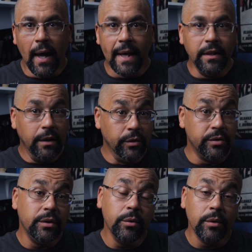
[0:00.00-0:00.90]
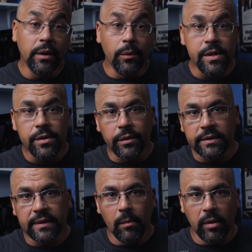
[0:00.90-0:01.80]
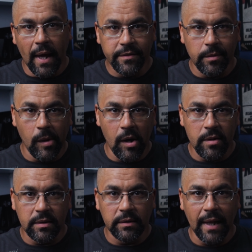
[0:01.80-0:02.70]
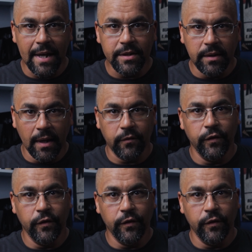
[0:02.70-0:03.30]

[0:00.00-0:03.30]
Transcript: I had to use two of the original stabilizer bars as Logitech